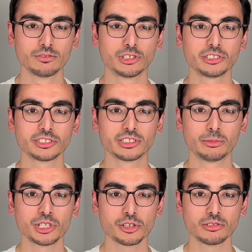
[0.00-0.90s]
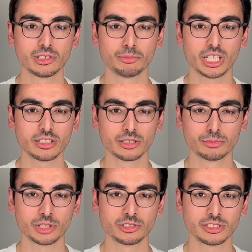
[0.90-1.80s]
First, let me show you the main
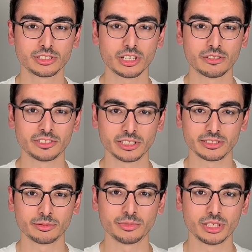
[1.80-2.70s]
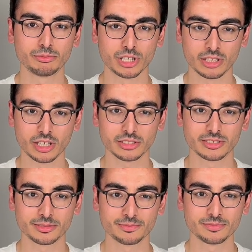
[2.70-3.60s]
components of the SMD
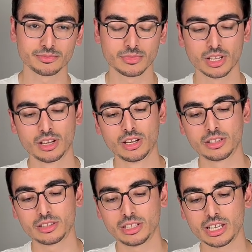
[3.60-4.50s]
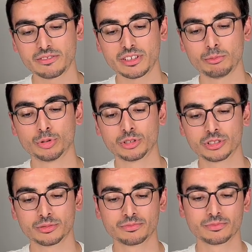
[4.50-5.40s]
products. The gateway
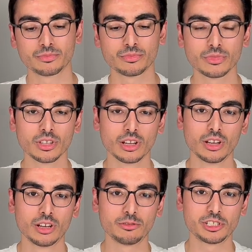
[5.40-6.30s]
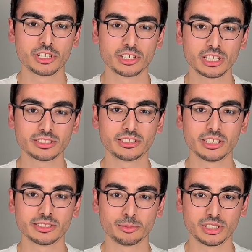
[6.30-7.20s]
board, which connects the
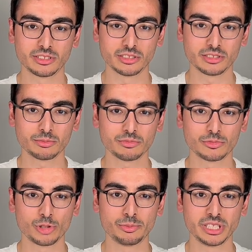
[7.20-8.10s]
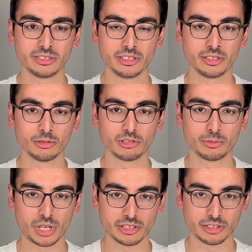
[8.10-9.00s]
SMD system to a PC
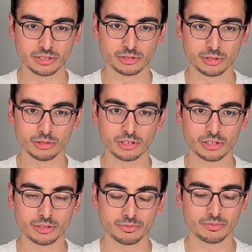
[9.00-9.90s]
or a microcontroller.